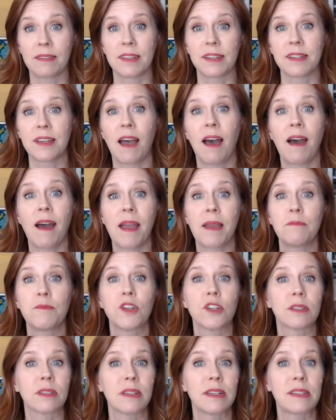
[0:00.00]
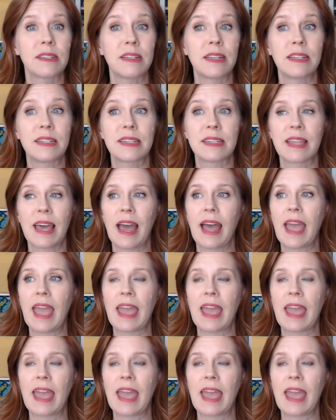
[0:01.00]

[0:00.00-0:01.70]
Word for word: The time just listening to that,